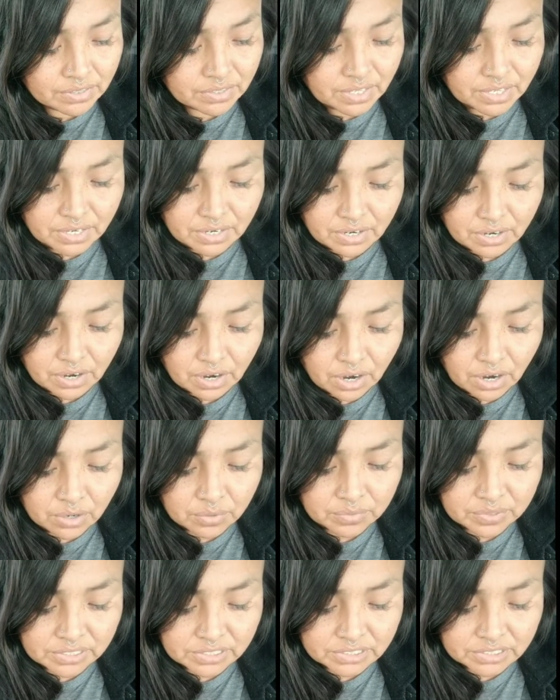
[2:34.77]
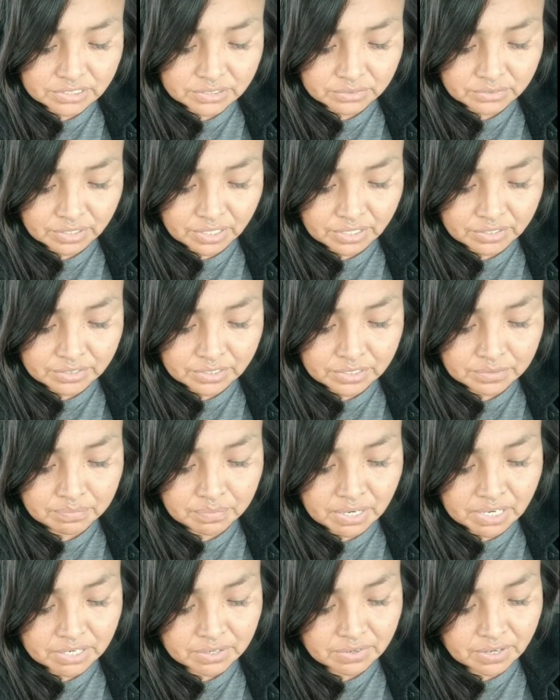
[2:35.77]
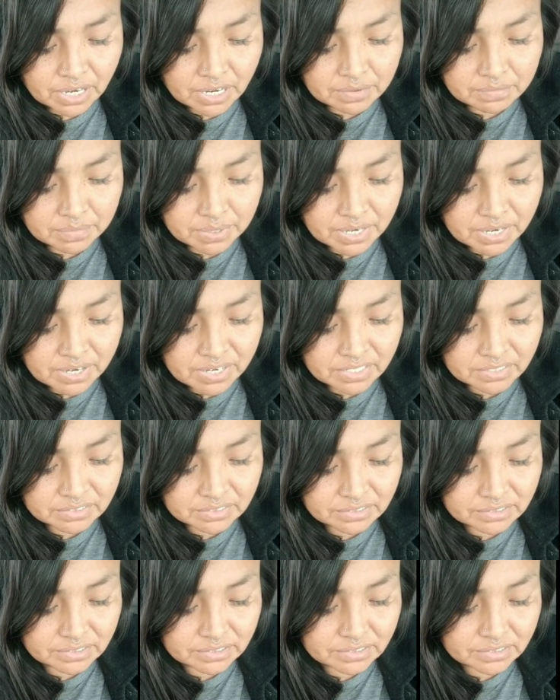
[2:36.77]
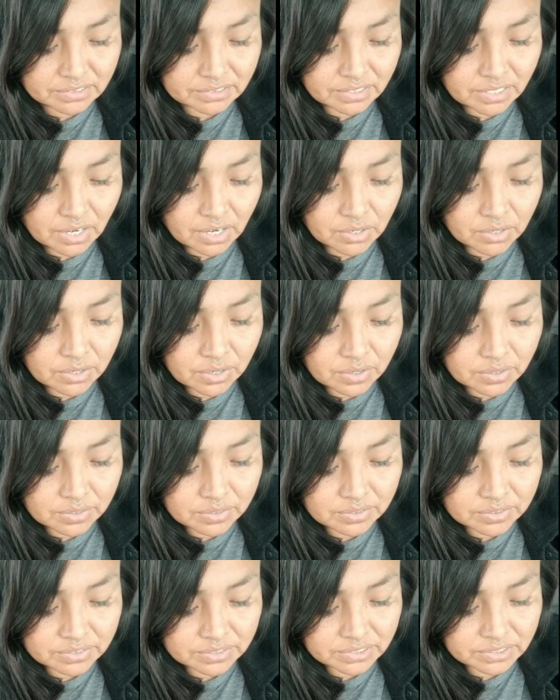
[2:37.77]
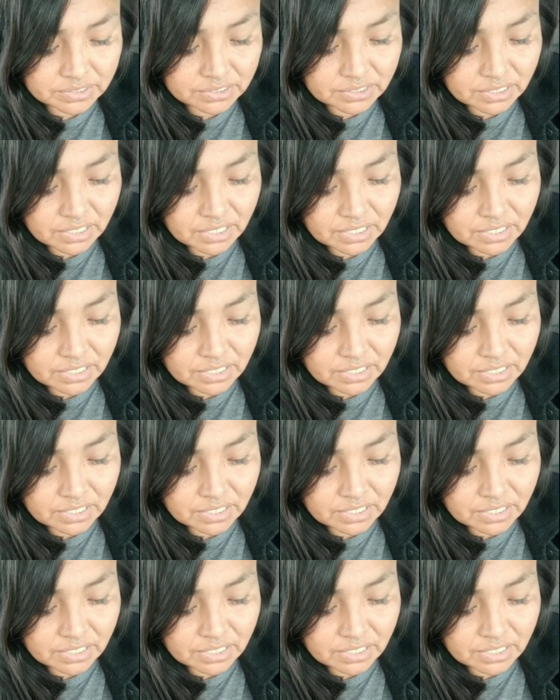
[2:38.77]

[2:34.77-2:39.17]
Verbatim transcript: They are always surrounded by grandparents, uncles,